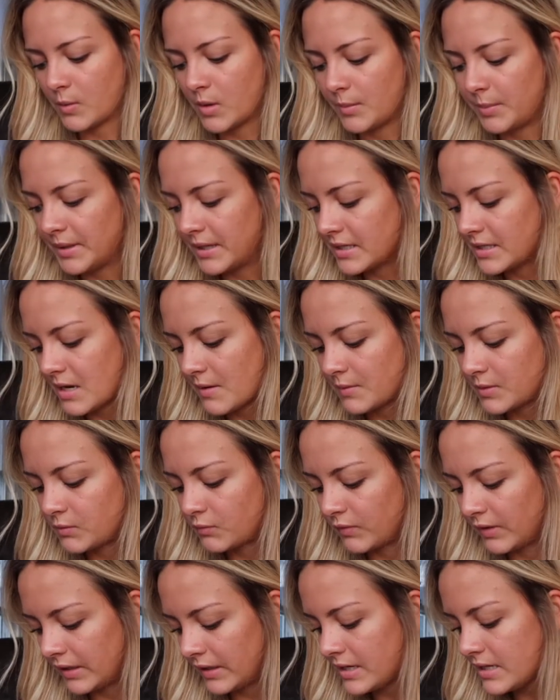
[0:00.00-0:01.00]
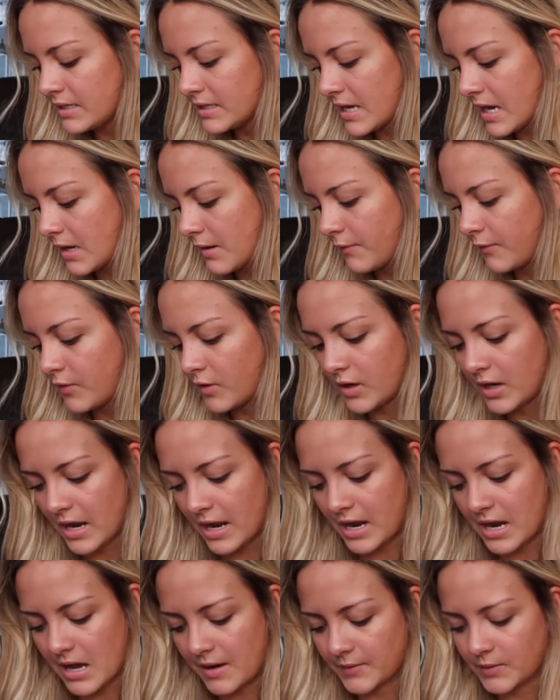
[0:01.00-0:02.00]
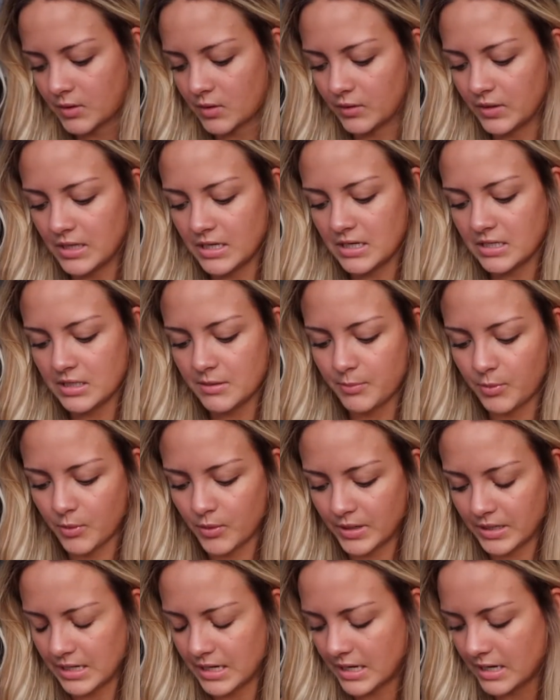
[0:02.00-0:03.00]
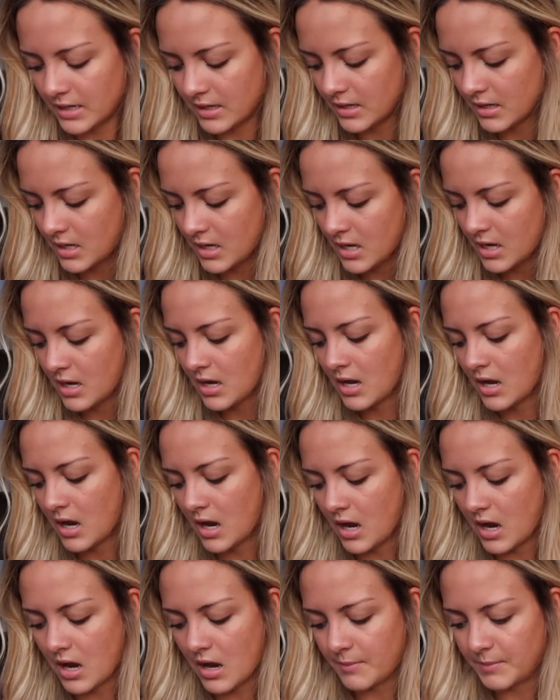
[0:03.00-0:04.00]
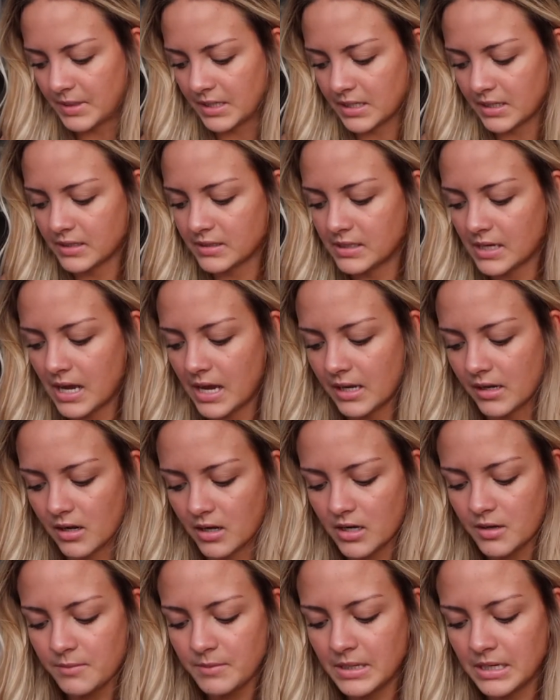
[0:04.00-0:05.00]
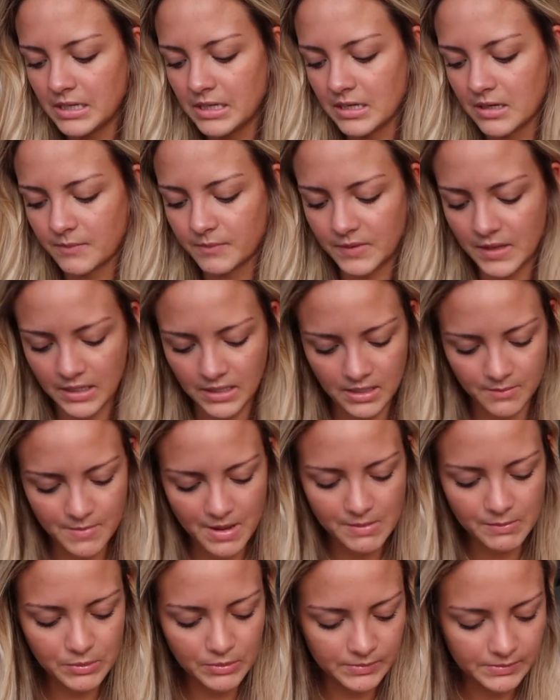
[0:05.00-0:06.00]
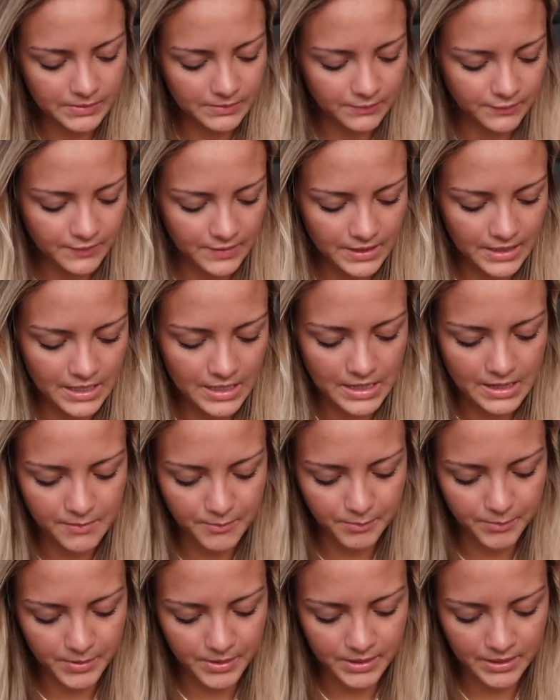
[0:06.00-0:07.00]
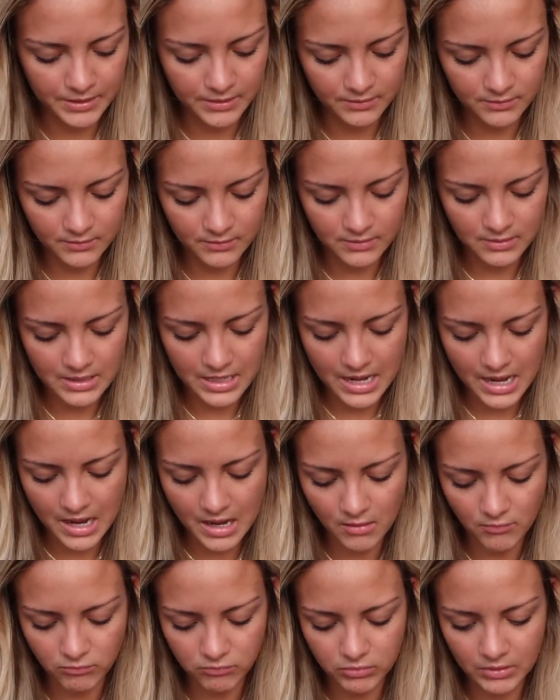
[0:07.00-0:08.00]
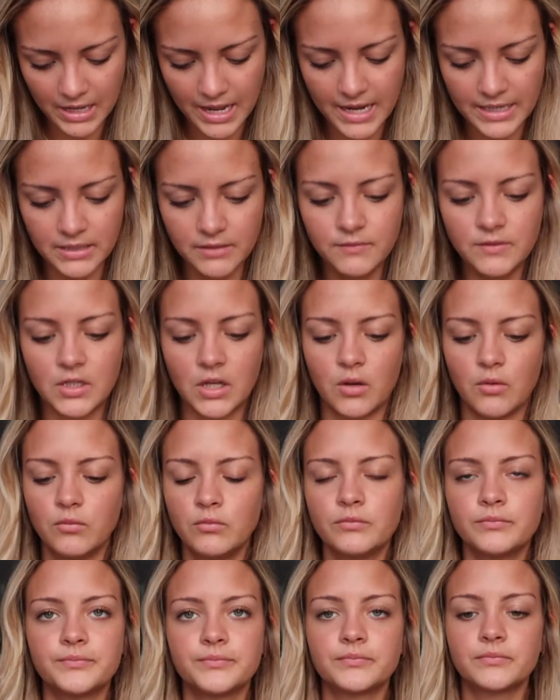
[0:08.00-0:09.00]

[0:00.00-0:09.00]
one, because I was really excited for it and I was low-key disappointed. Because I got a medium thinking my boobs would fit in it, but they kind of don't.